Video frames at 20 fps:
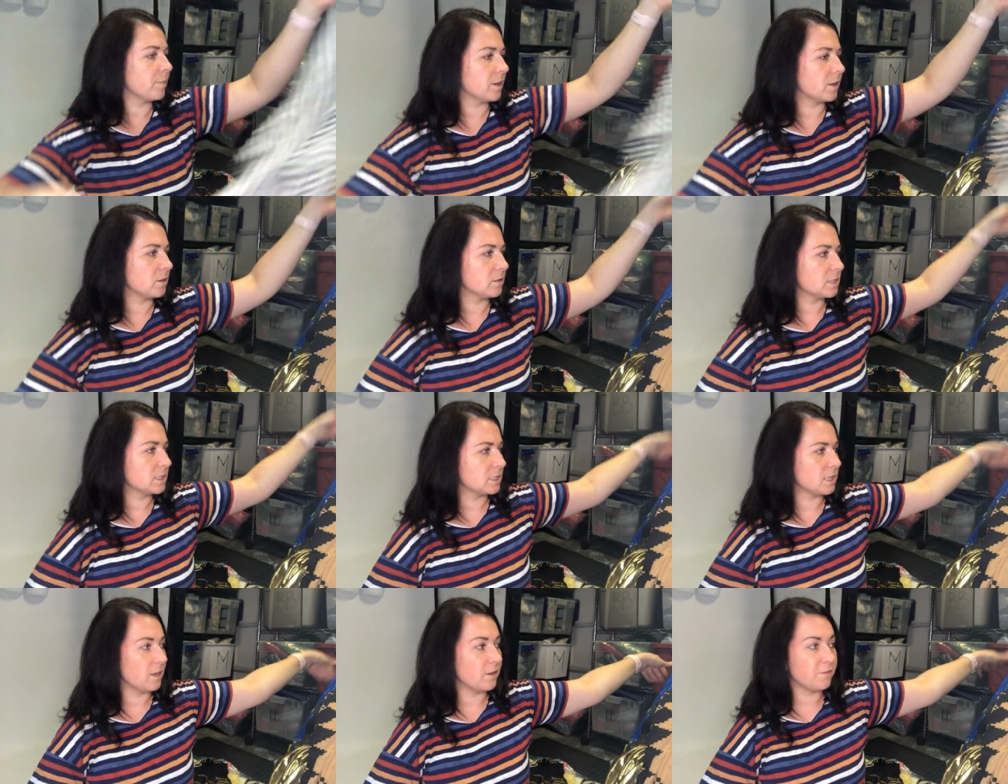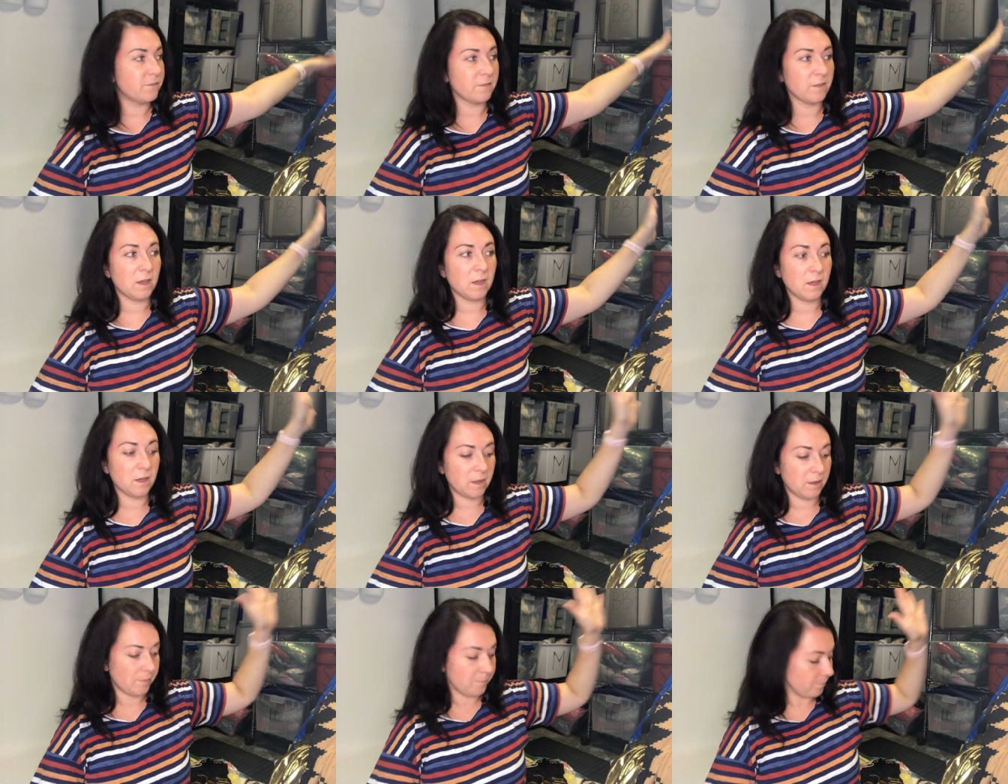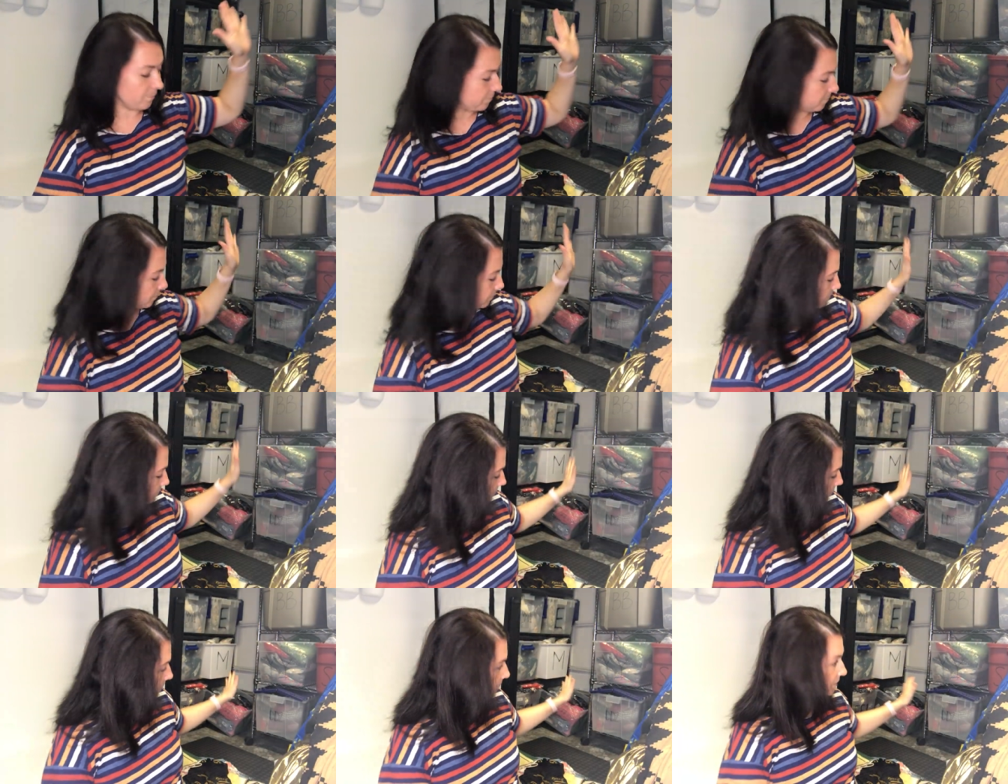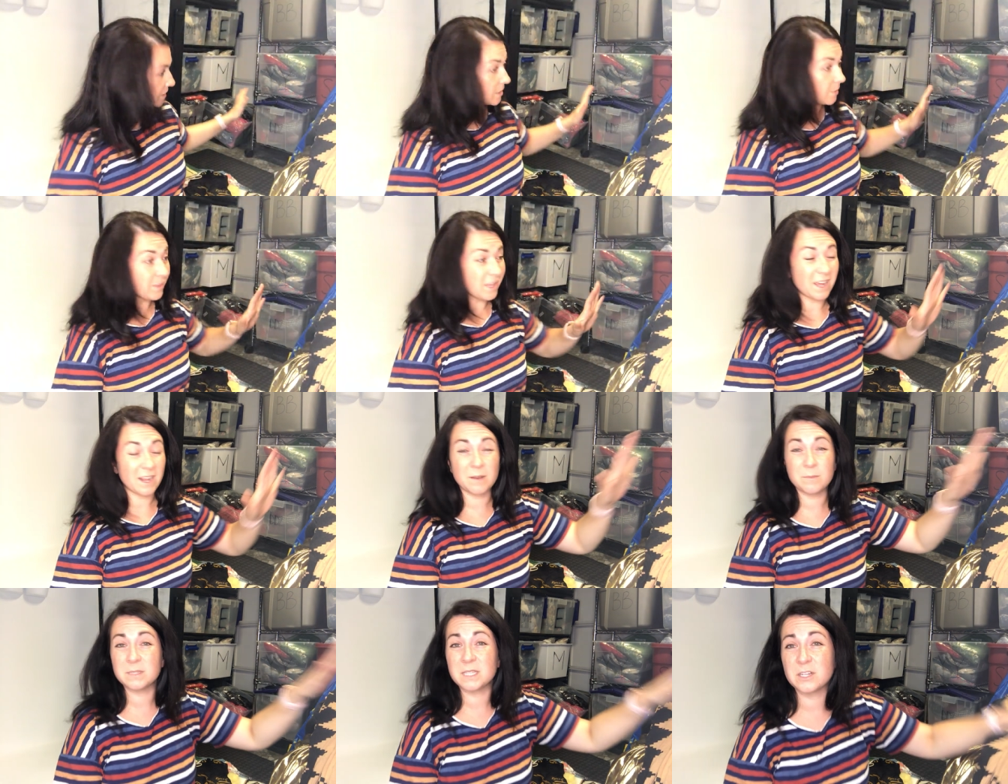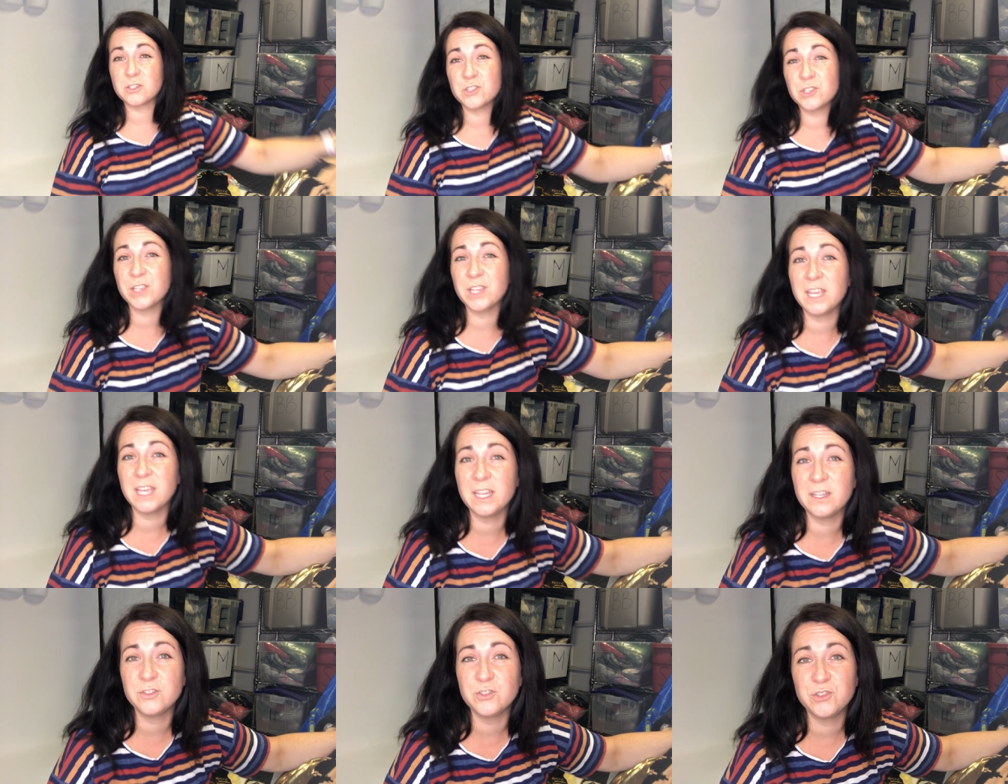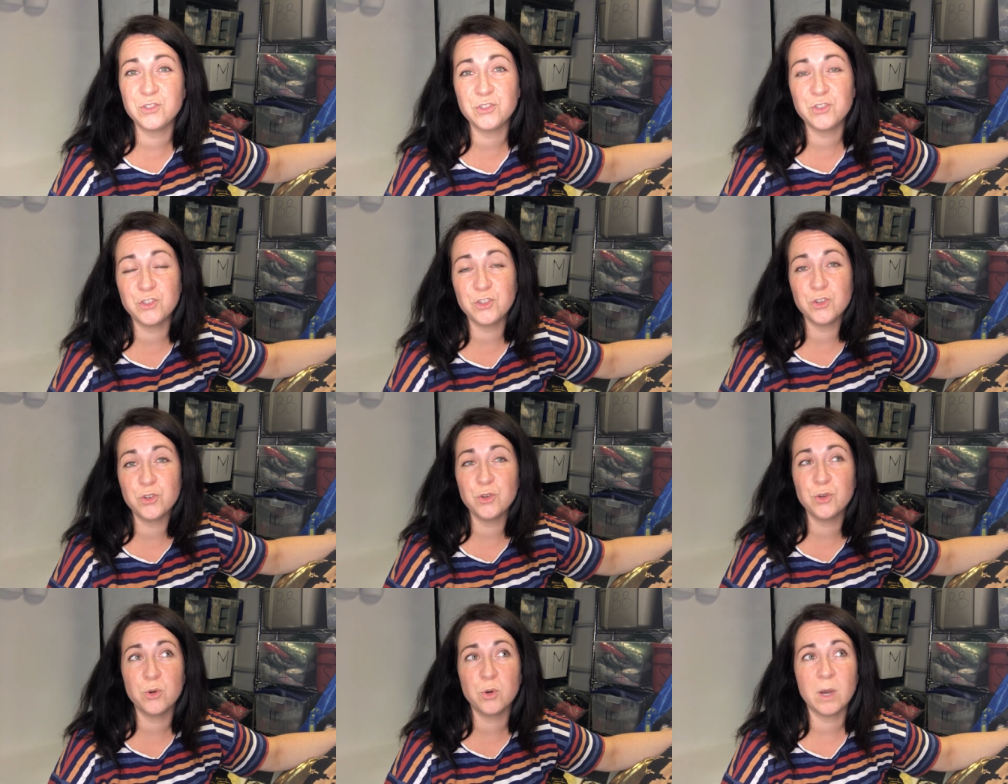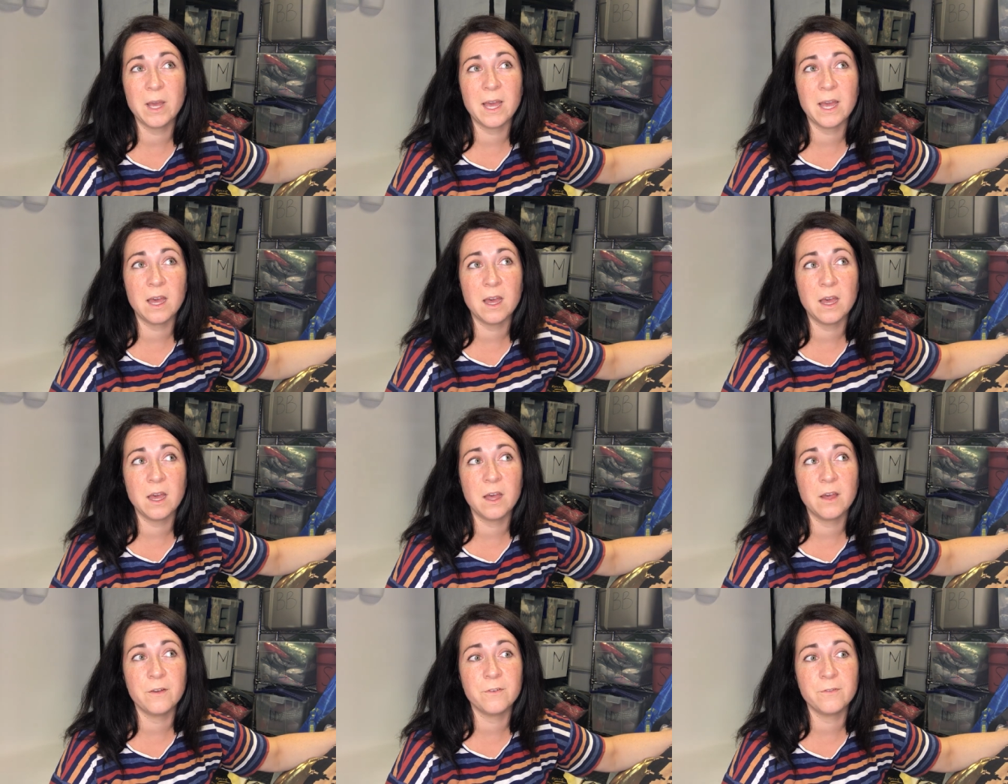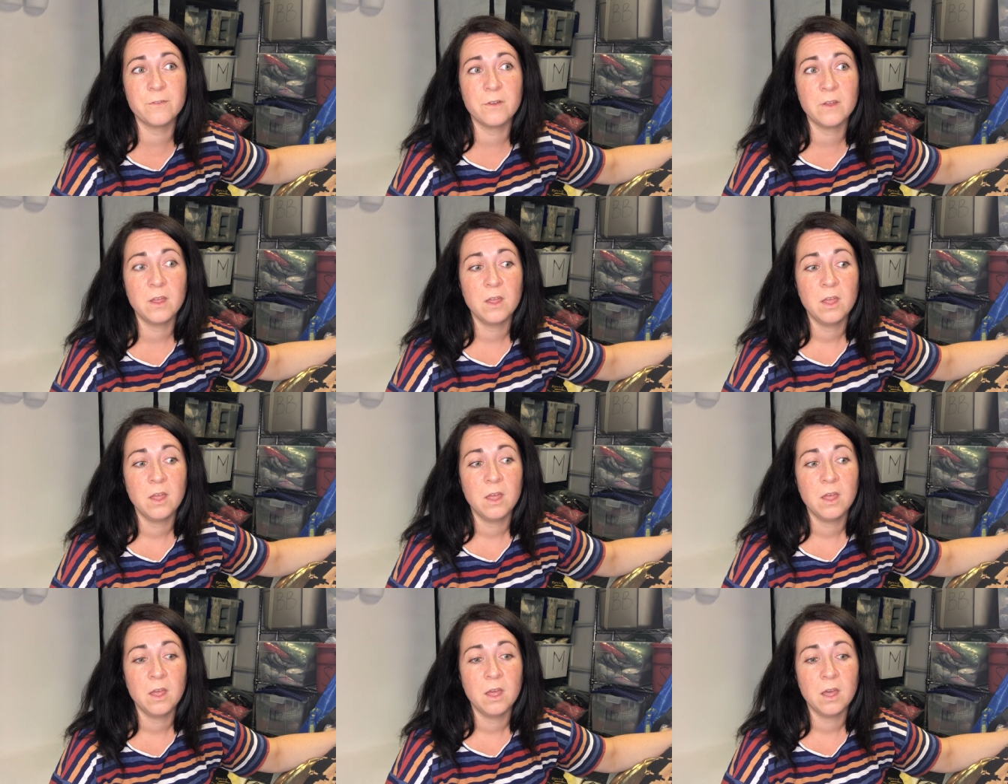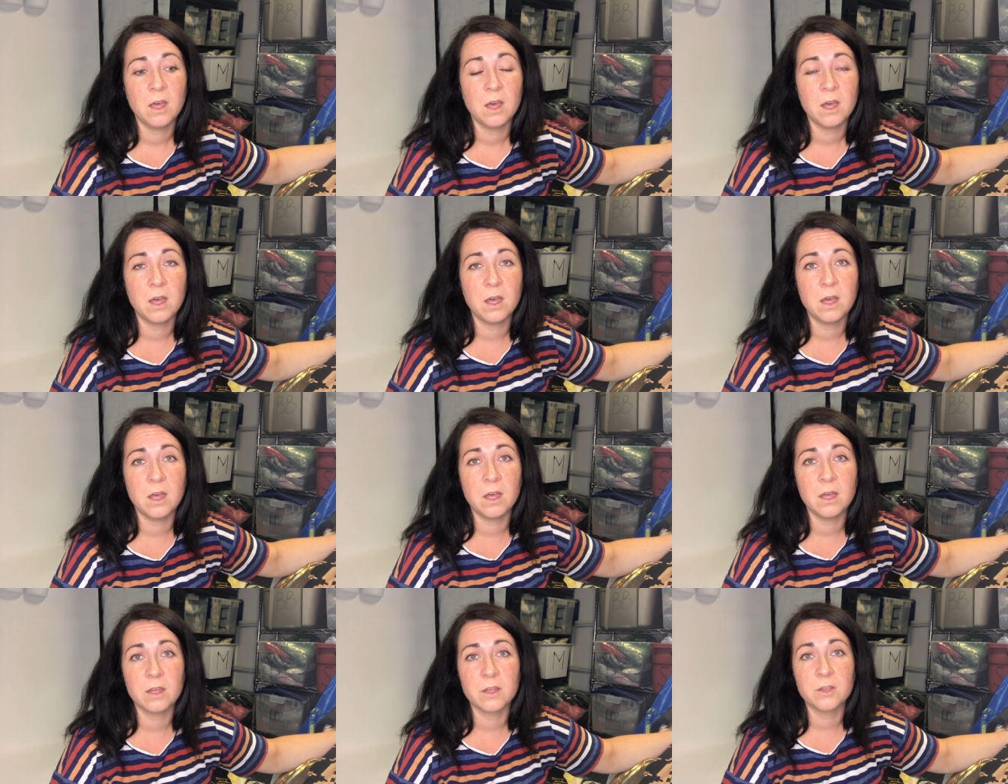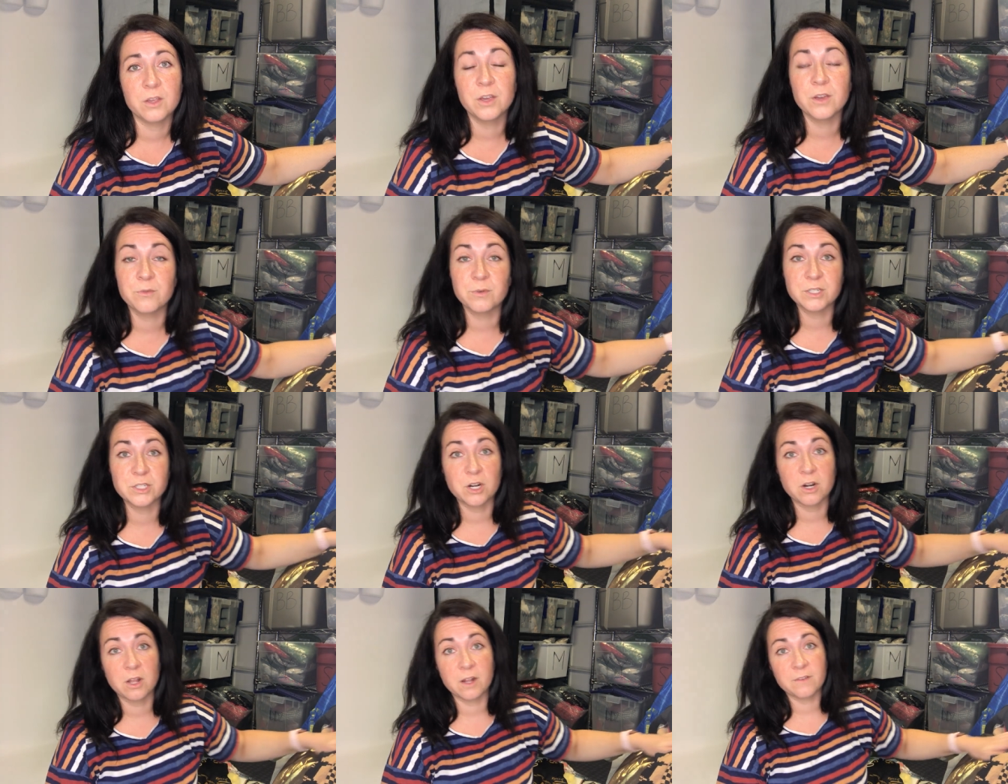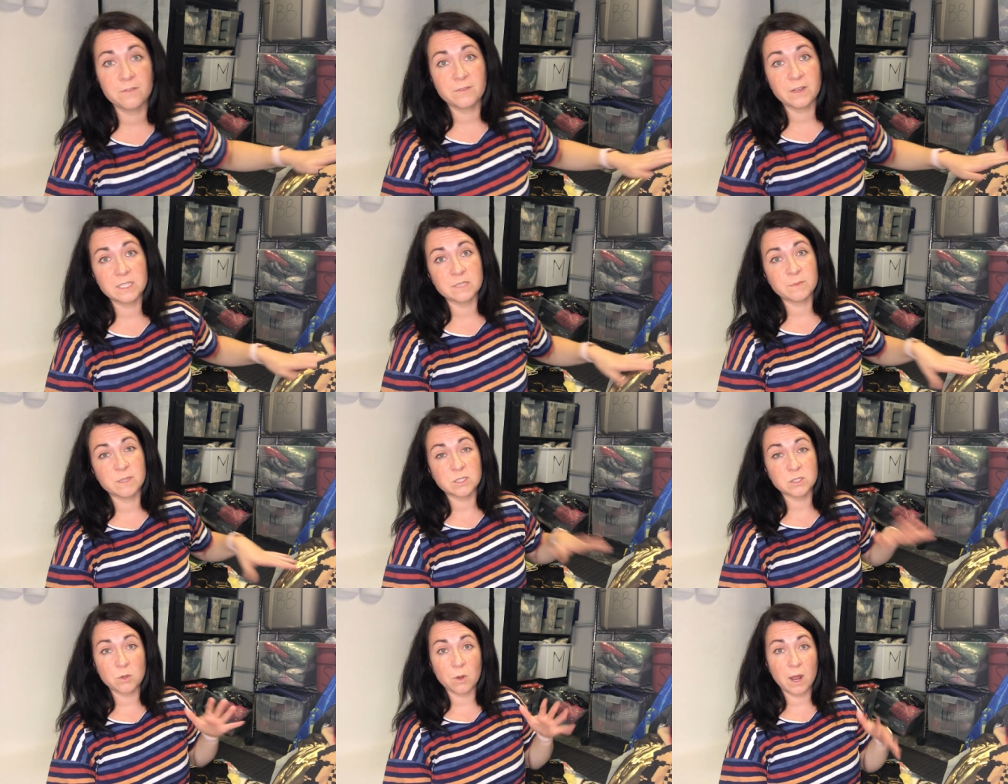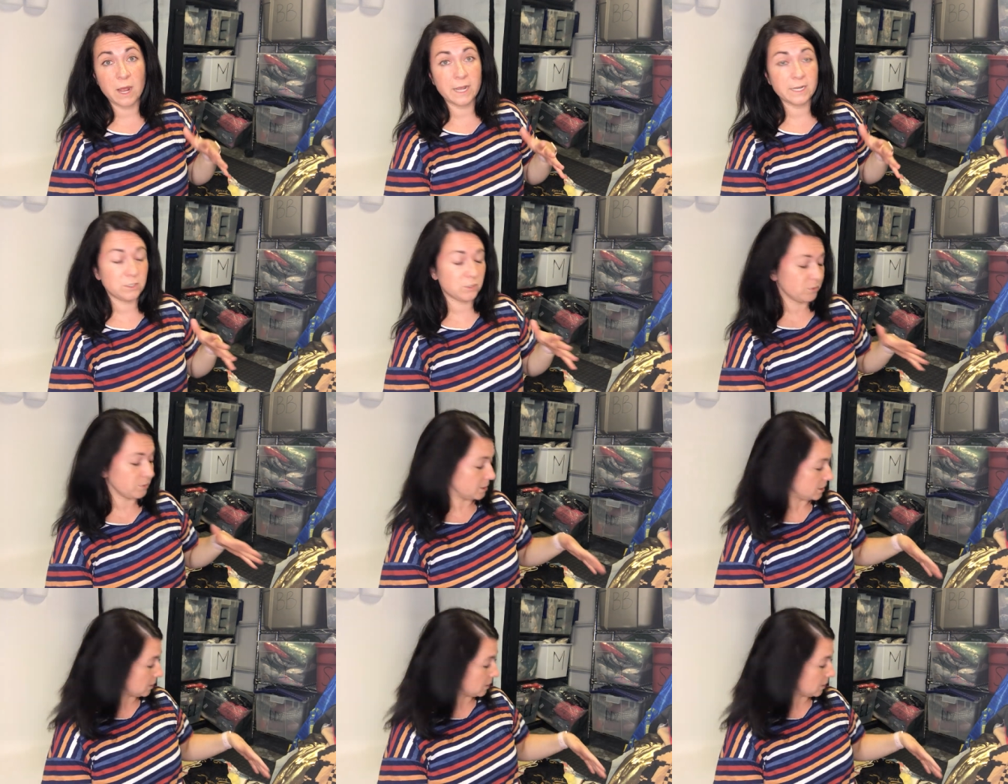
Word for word: Apparel stuff. Um, some of the items actually do have a good return on investment, so I do